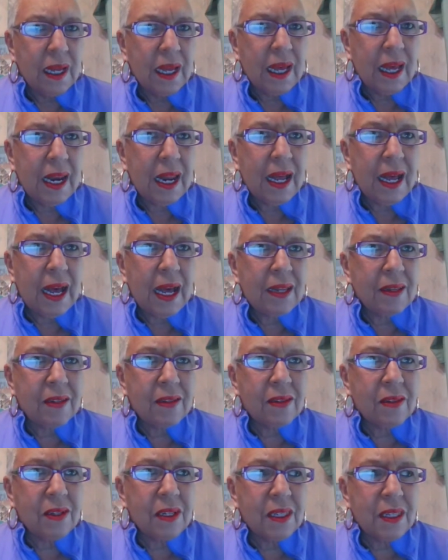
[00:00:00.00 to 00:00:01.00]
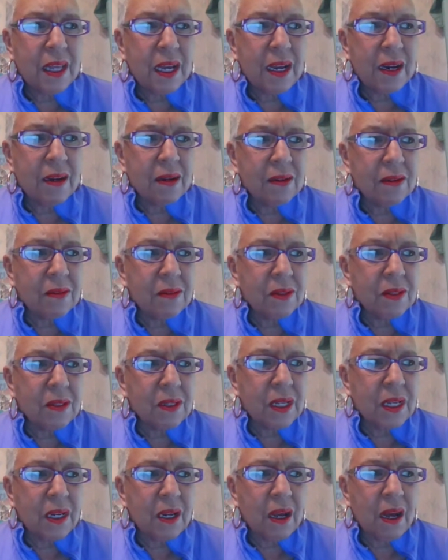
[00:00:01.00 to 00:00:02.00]
And I, I, stood there
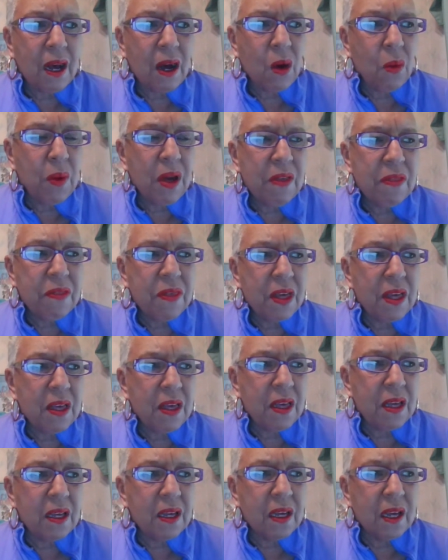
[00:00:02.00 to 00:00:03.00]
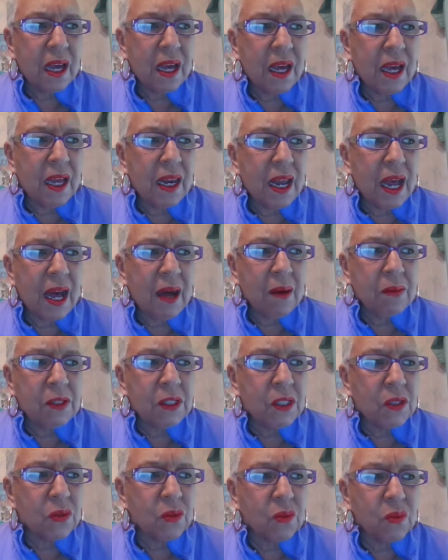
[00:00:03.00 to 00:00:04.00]
in the hallway thinking, and I was
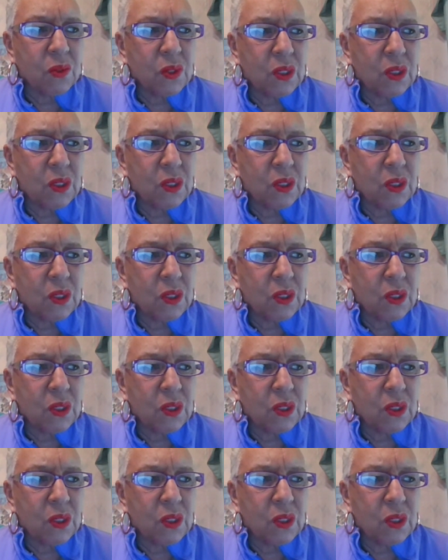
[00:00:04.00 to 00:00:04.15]
just,